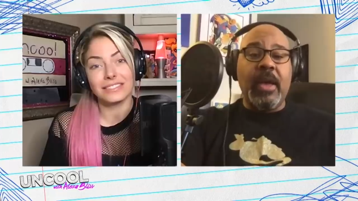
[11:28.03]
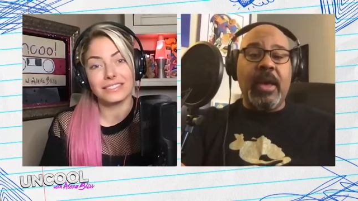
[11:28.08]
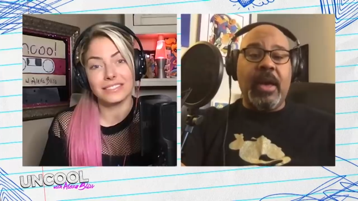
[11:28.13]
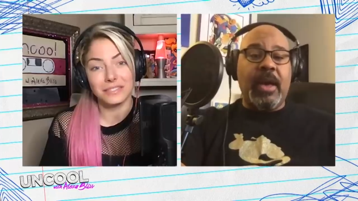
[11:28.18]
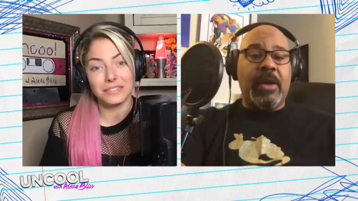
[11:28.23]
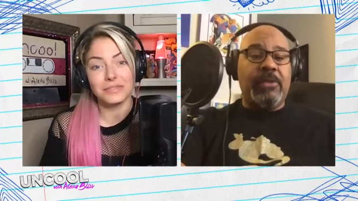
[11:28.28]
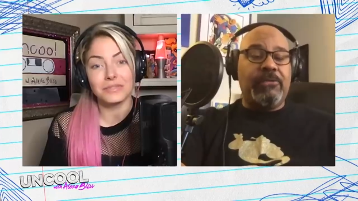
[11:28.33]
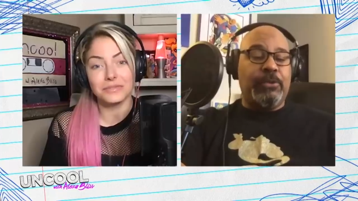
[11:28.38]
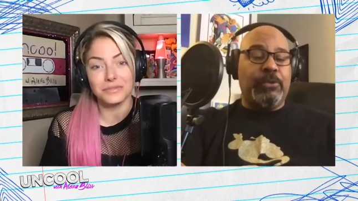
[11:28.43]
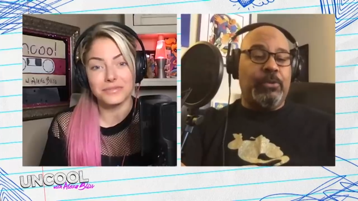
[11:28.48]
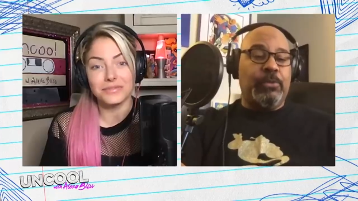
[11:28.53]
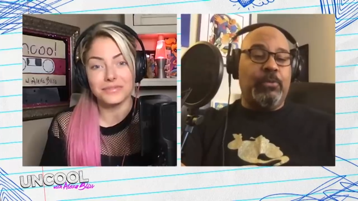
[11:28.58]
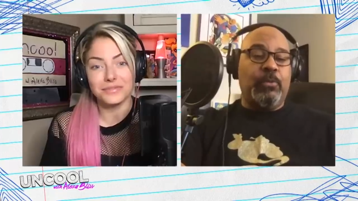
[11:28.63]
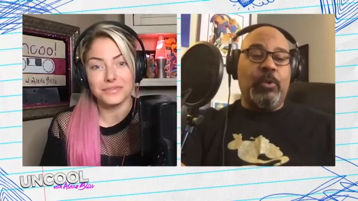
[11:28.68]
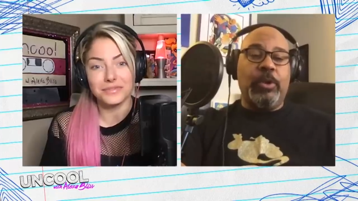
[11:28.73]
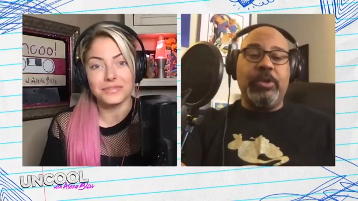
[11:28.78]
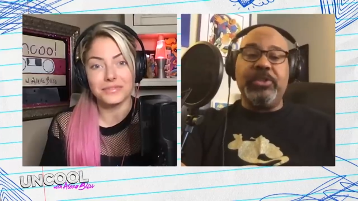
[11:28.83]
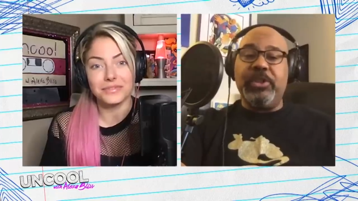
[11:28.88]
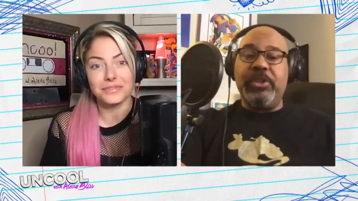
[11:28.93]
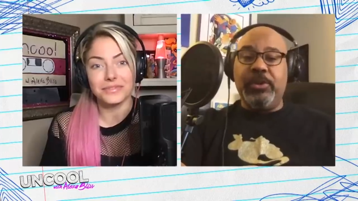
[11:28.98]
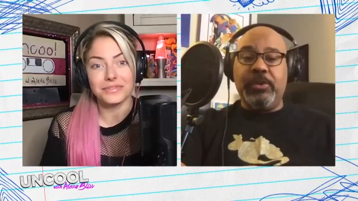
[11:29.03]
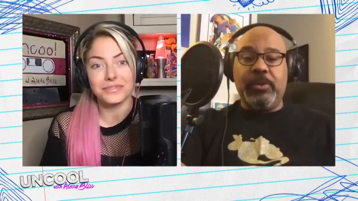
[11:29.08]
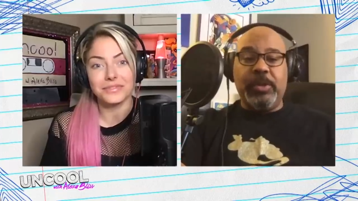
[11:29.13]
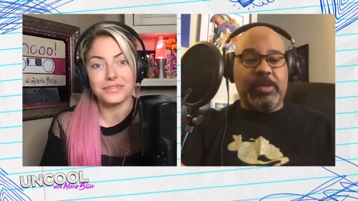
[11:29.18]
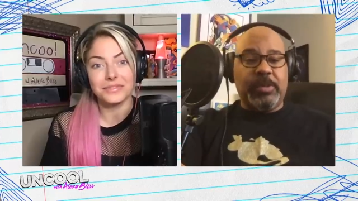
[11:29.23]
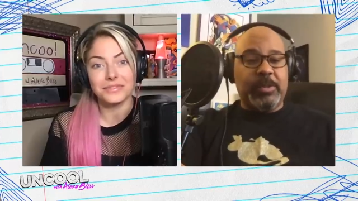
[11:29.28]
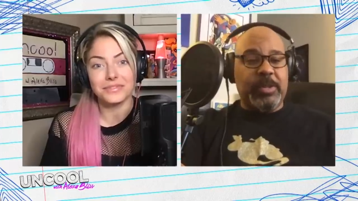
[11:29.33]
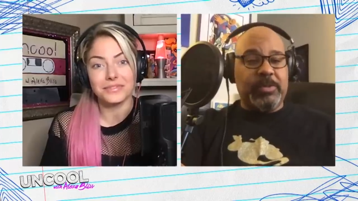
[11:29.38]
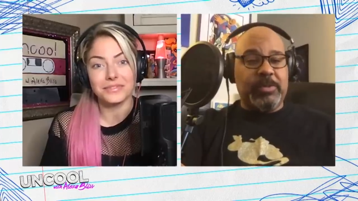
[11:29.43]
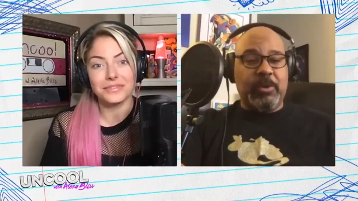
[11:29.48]
Speaker 1: uh, for one year with
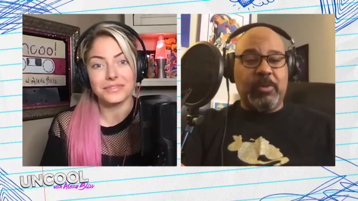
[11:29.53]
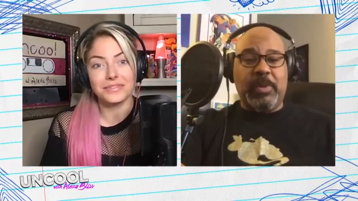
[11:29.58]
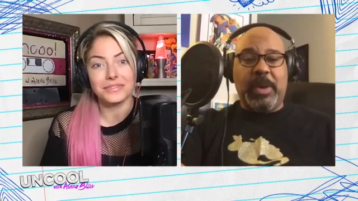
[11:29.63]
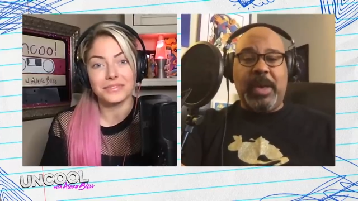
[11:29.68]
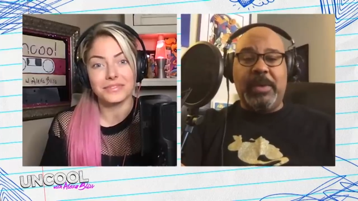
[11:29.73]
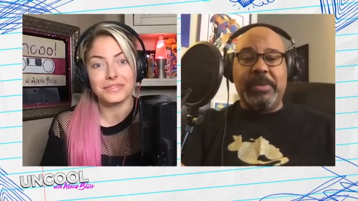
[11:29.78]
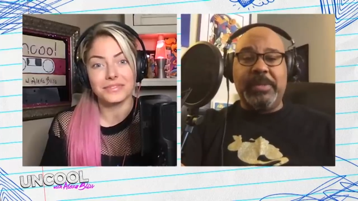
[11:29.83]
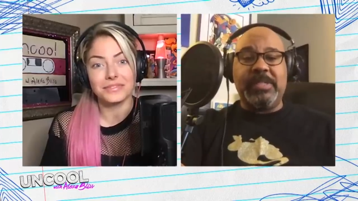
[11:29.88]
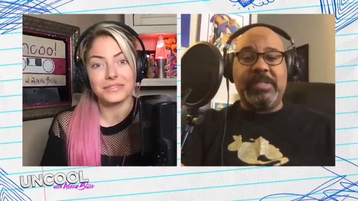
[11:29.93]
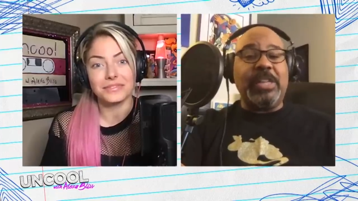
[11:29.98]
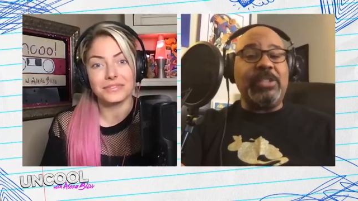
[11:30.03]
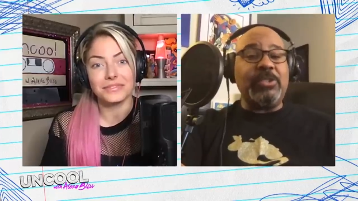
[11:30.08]
the Pittsburgh Pirates, and I